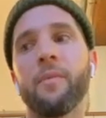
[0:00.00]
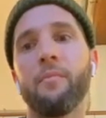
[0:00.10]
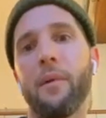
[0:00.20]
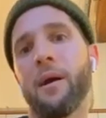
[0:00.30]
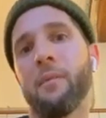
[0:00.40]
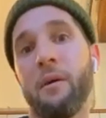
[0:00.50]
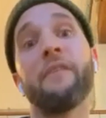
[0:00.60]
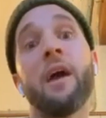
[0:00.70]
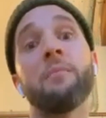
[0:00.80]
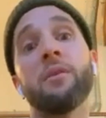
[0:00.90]
my
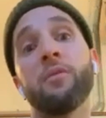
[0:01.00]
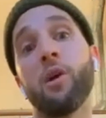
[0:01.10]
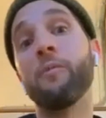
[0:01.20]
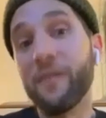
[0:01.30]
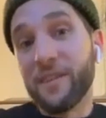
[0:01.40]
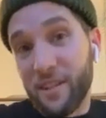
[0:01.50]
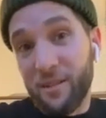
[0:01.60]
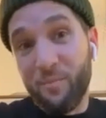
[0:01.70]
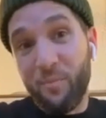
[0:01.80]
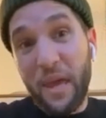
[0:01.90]
family will hopefully still
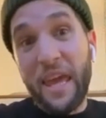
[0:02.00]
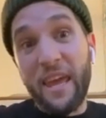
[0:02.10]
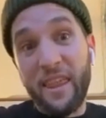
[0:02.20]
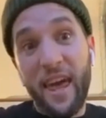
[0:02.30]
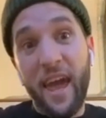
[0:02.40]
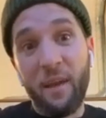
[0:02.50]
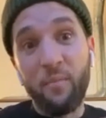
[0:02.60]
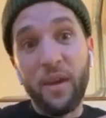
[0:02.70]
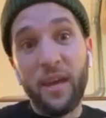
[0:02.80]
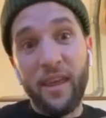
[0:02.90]
be there and
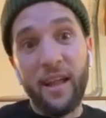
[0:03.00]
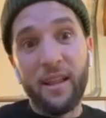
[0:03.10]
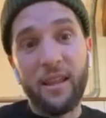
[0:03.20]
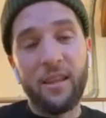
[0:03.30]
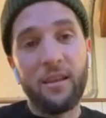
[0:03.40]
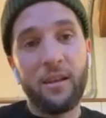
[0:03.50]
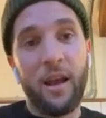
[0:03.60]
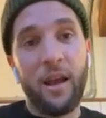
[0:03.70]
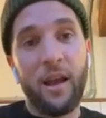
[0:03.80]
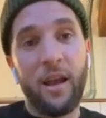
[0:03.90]
be that
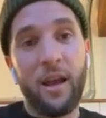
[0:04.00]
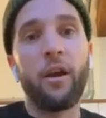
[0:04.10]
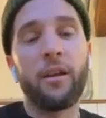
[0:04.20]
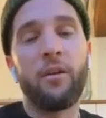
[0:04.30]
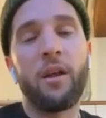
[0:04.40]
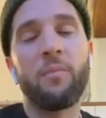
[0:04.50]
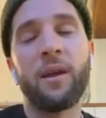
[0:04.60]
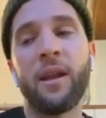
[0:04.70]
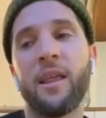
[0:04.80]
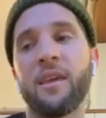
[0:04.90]
kind of rock, you know what I
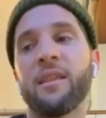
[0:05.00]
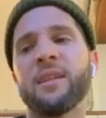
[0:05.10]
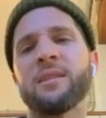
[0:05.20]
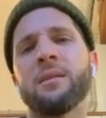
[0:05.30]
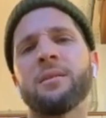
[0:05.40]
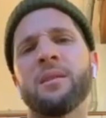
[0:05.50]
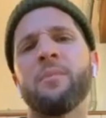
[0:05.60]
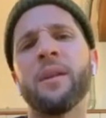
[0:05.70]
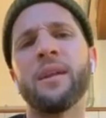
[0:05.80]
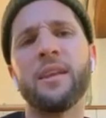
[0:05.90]
mean? And I think that's the
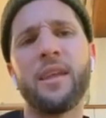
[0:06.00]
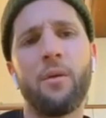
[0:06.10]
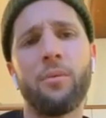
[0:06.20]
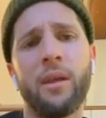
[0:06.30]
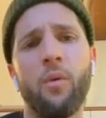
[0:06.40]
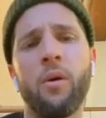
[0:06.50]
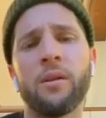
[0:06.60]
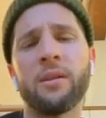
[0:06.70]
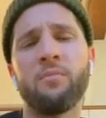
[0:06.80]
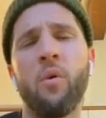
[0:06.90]
stability that I
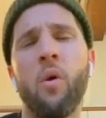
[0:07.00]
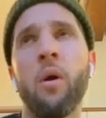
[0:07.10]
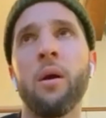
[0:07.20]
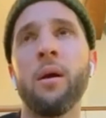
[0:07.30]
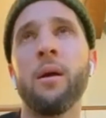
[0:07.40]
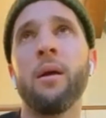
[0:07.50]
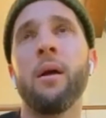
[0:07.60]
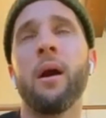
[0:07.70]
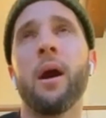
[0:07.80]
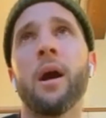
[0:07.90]
wanted more.
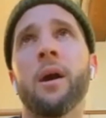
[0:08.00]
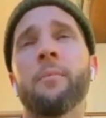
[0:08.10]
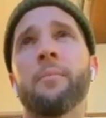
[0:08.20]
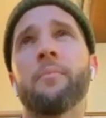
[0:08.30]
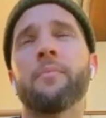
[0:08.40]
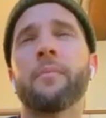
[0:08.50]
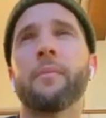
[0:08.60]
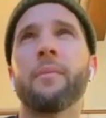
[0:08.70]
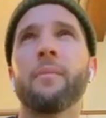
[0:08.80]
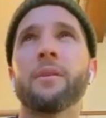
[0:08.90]

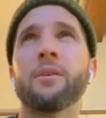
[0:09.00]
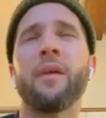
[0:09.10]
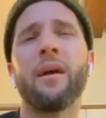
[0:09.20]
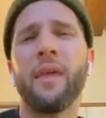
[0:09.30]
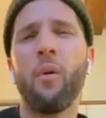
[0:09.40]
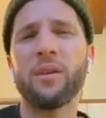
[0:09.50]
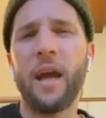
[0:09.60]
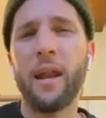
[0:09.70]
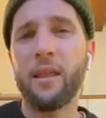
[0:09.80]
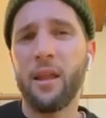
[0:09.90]
So that was
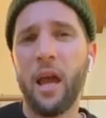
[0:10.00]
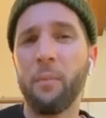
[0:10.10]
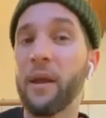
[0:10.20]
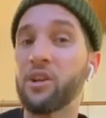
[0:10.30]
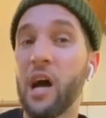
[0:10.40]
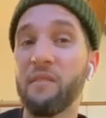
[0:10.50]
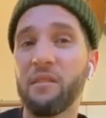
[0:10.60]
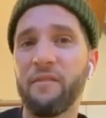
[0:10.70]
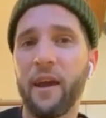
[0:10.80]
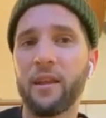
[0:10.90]
kind of the like big
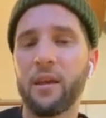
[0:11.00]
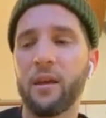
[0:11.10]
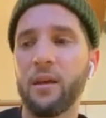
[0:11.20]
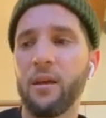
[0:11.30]
driving factor.